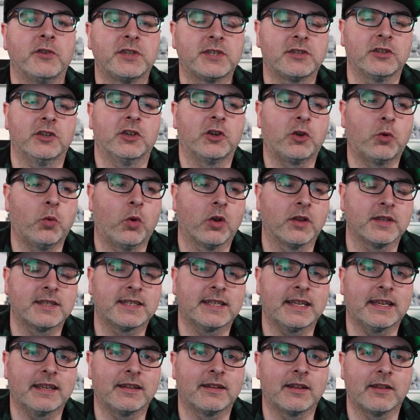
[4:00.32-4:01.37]
a certain
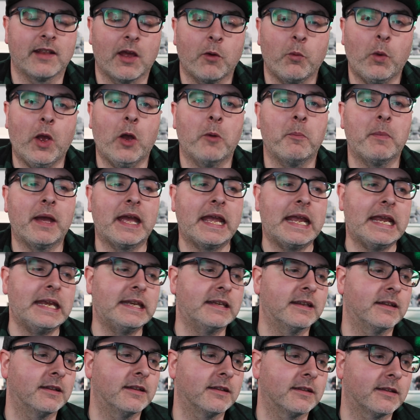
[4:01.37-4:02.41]
quality and that they're well
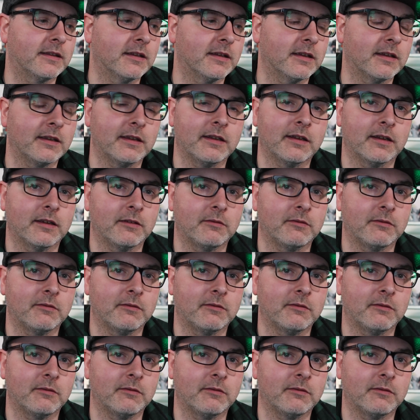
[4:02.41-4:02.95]
made, and that, you